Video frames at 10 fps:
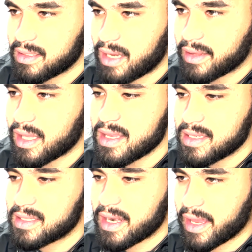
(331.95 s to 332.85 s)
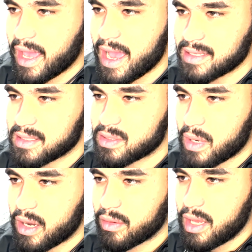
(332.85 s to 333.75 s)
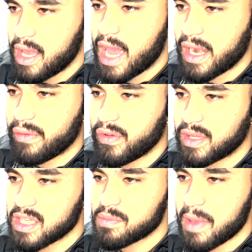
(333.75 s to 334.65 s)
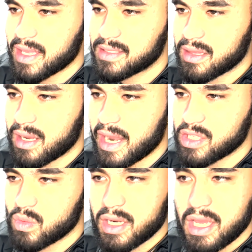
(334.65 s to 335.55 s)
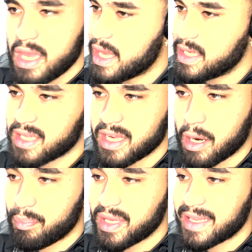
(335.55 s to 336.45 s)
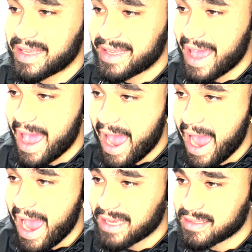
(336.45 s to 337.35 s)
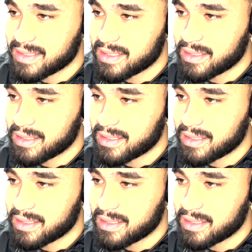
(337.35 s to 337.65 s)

I think he's gonna gas this round. And if he does make it to the next one, he's gonna be gassed.